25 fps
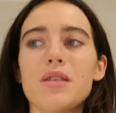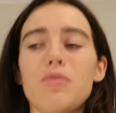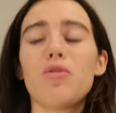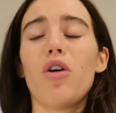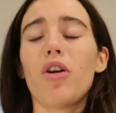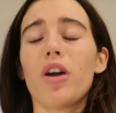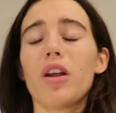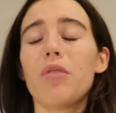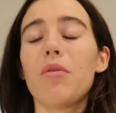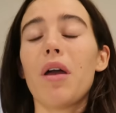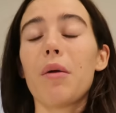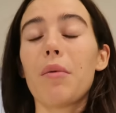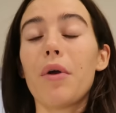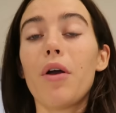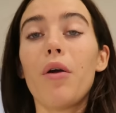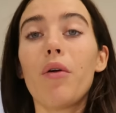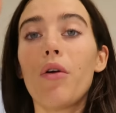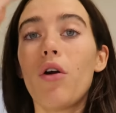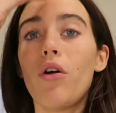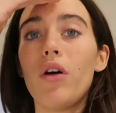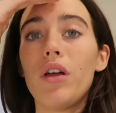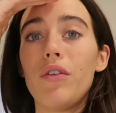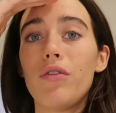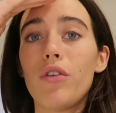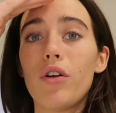I'm not gonna make my own
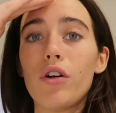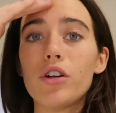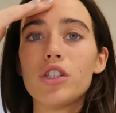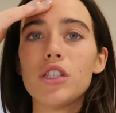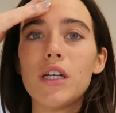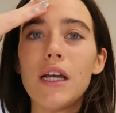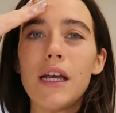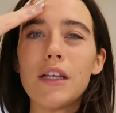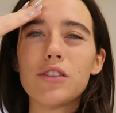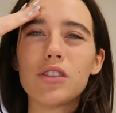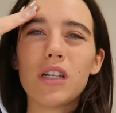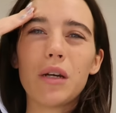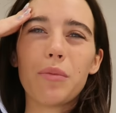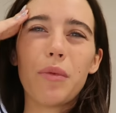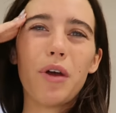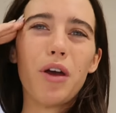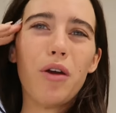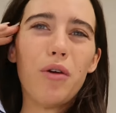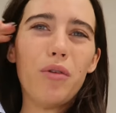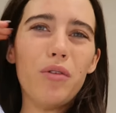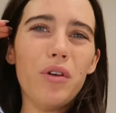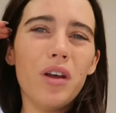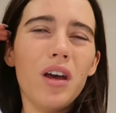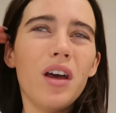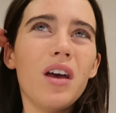cauliflower cheese or like my
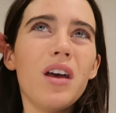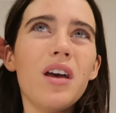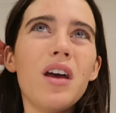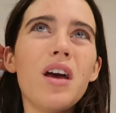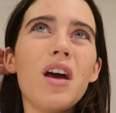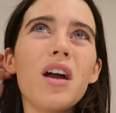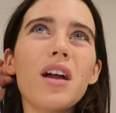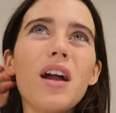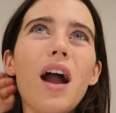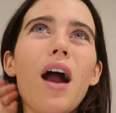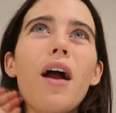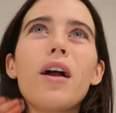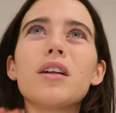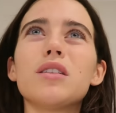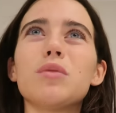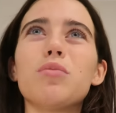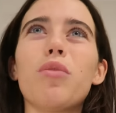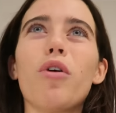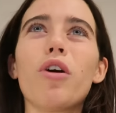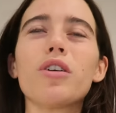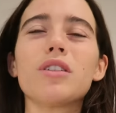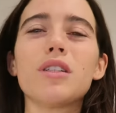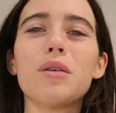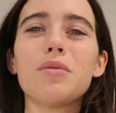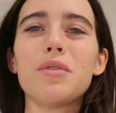own carrots and
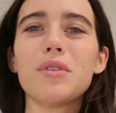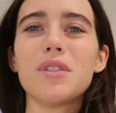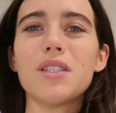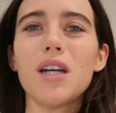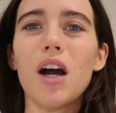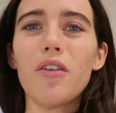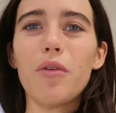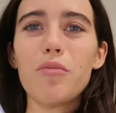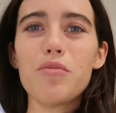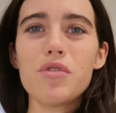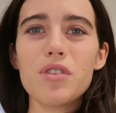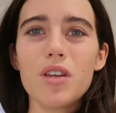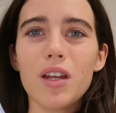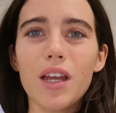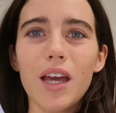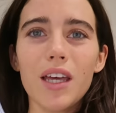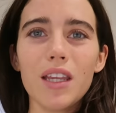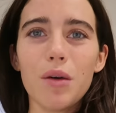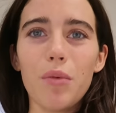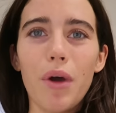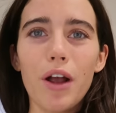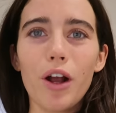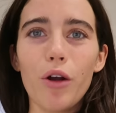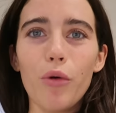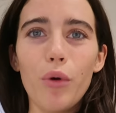parsnips and stuff. I'm just gonna get the
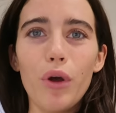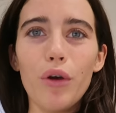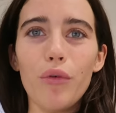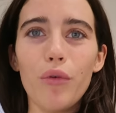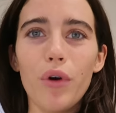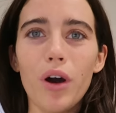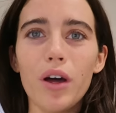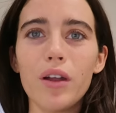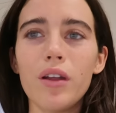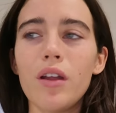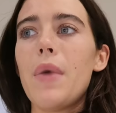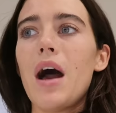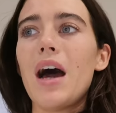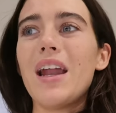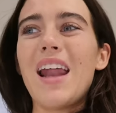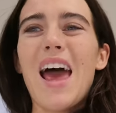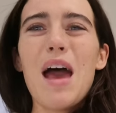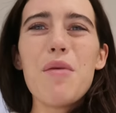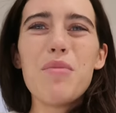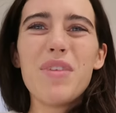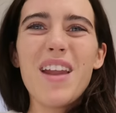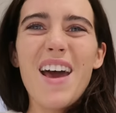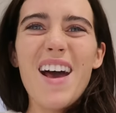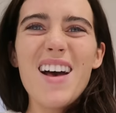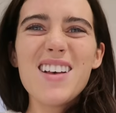microwave one. And
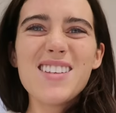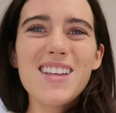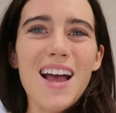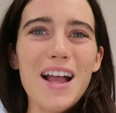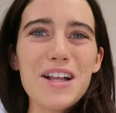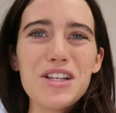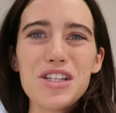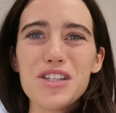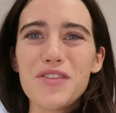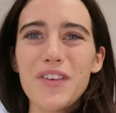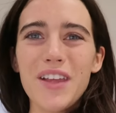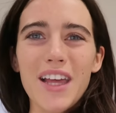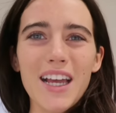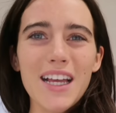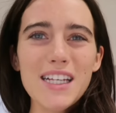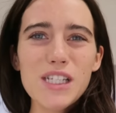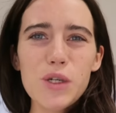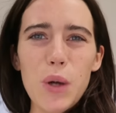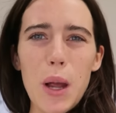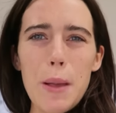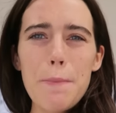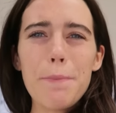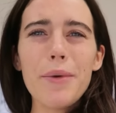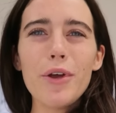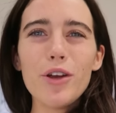M&S, I just feel like it's
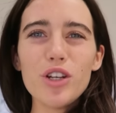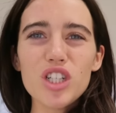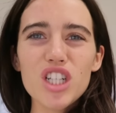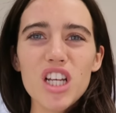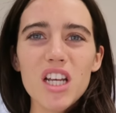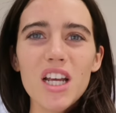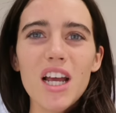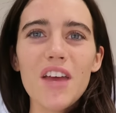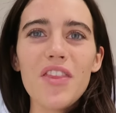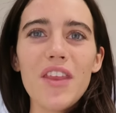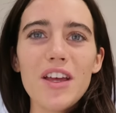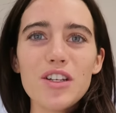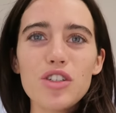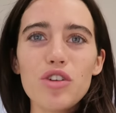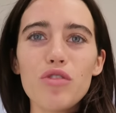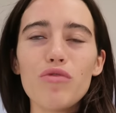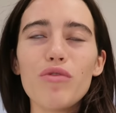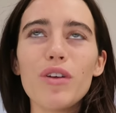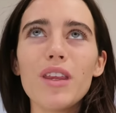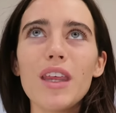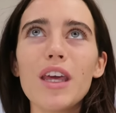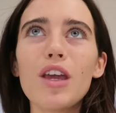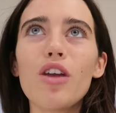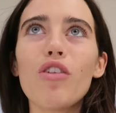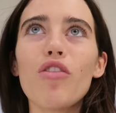quite bougie and they do
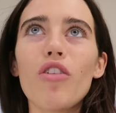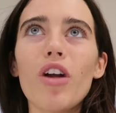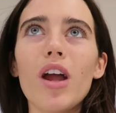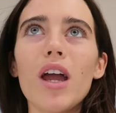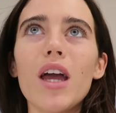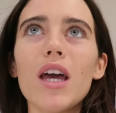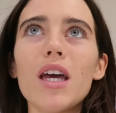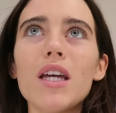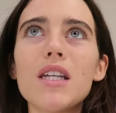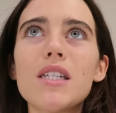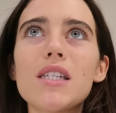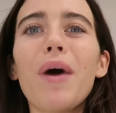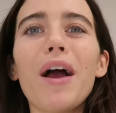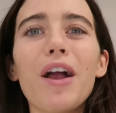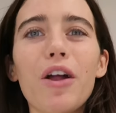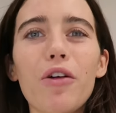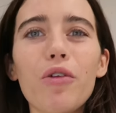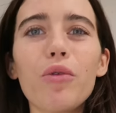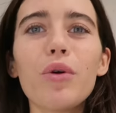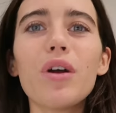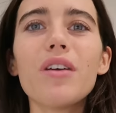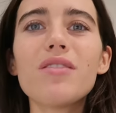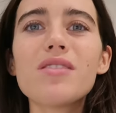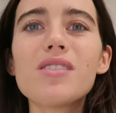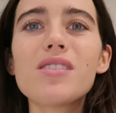really great
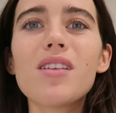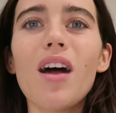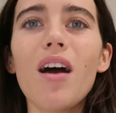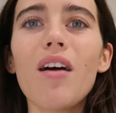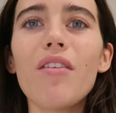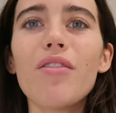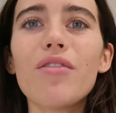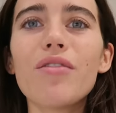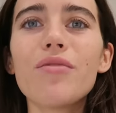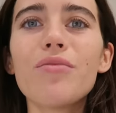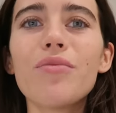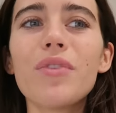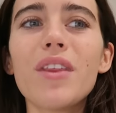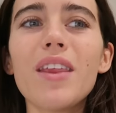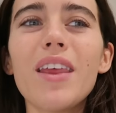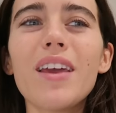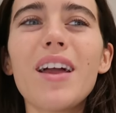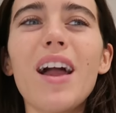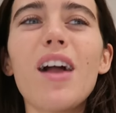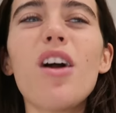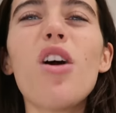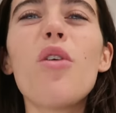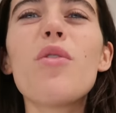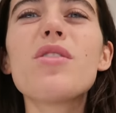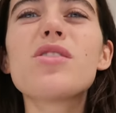microwave stuff. Like
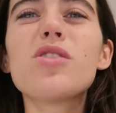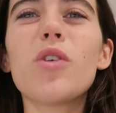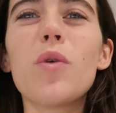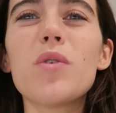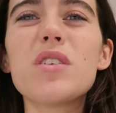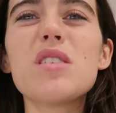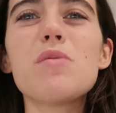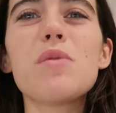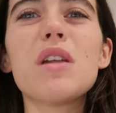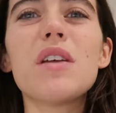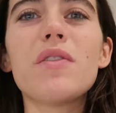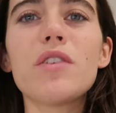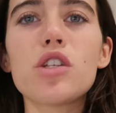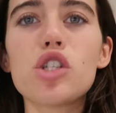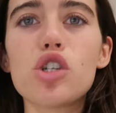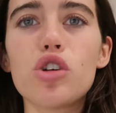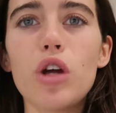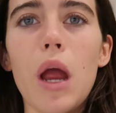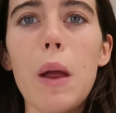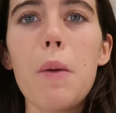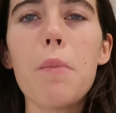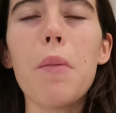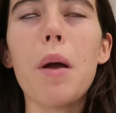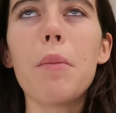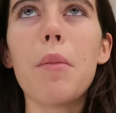I always thought it was a bit of a
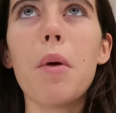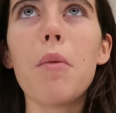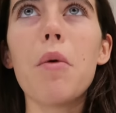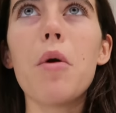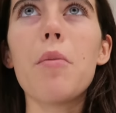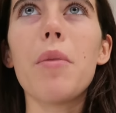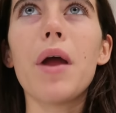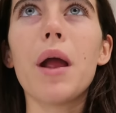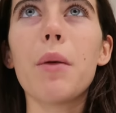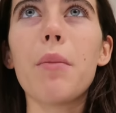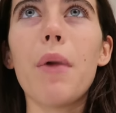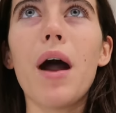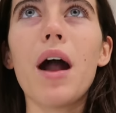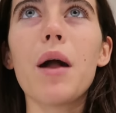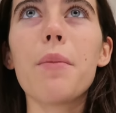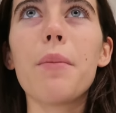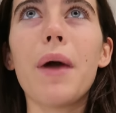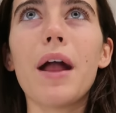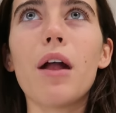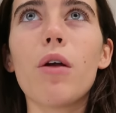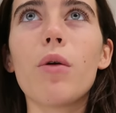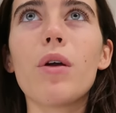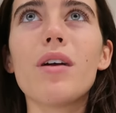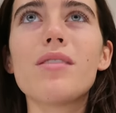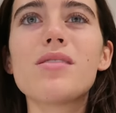treat when my mum would bring back
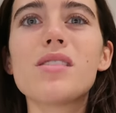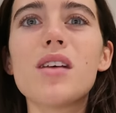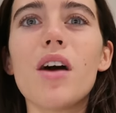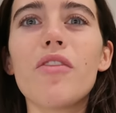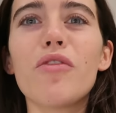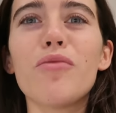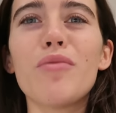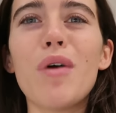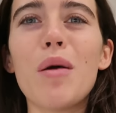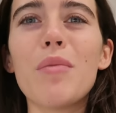microwave stuff from